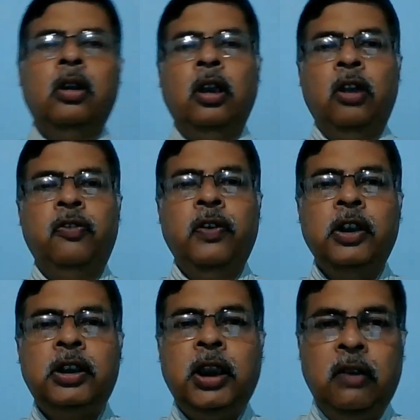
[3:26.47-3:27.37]
Now
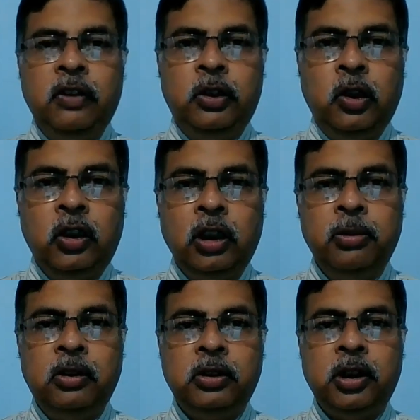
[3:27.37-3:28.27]
first I will talk
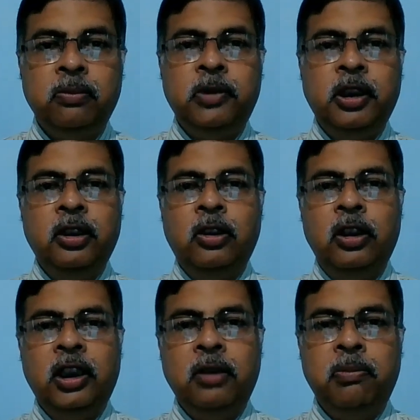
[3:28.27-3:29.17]
about something
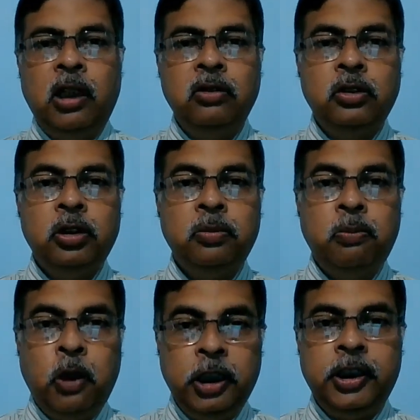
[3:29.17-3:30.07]
called a mouse
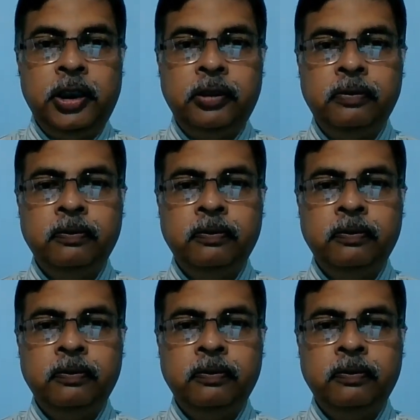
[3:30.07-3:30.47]
pointer.